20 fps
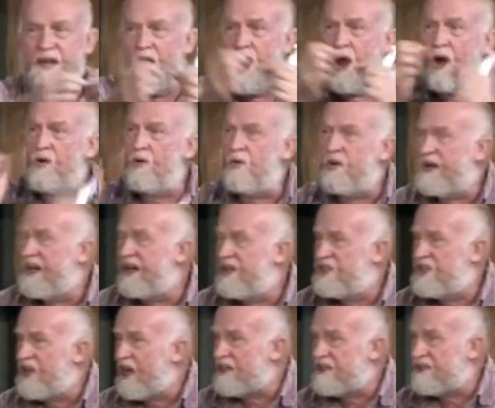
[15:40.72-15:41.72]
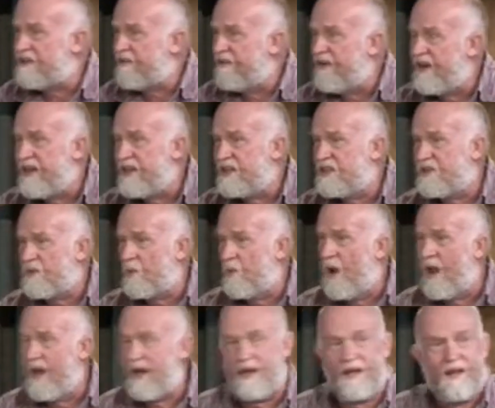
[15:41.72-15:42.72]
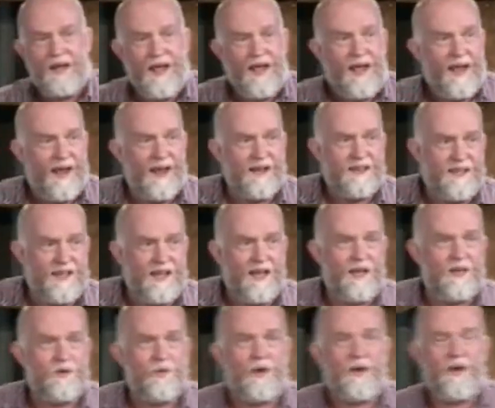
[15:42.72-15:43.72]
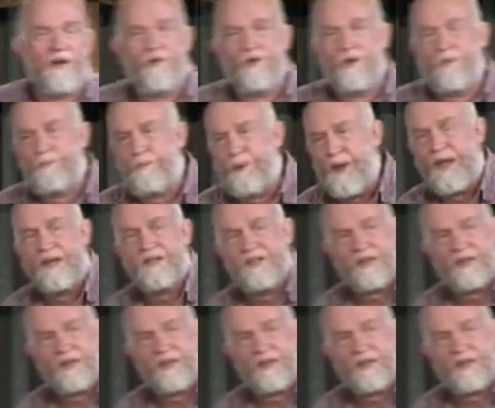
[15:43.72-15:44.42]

only just finished well at the end when he repented